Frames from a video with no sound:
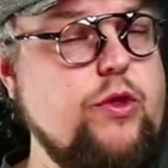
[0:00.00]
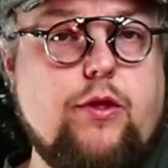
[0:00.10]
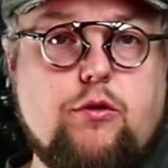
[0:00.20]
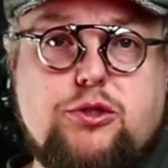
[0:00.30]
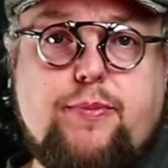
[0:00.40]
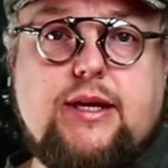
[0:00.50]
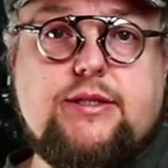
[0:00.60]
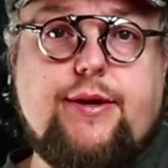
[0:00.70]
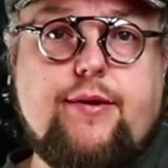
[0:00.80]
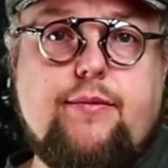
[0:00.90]
those specs
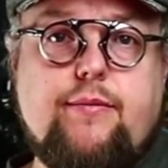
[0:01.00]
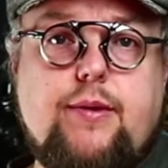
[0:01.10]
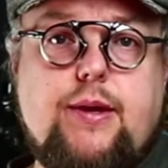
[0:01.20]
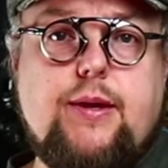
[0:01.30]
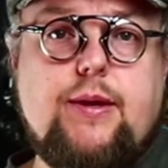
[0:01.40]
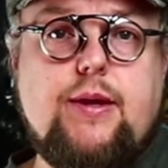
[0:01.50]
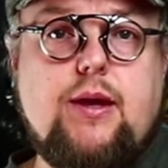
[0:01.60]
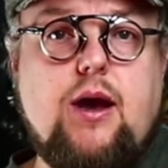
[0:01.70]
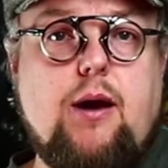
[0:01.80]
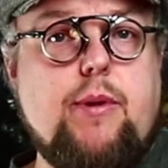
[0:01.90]
here,
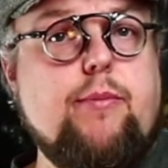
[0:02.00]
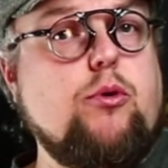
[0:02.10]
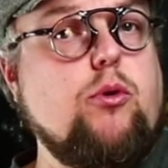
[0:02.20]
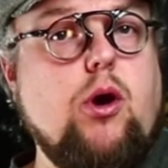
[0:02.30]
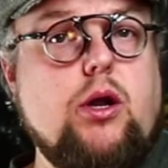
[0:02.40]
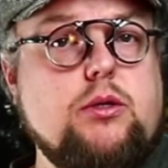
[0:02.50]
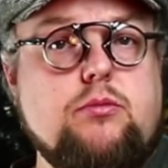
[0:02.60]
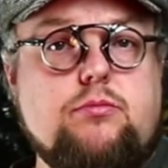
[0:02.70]
I maybe could cut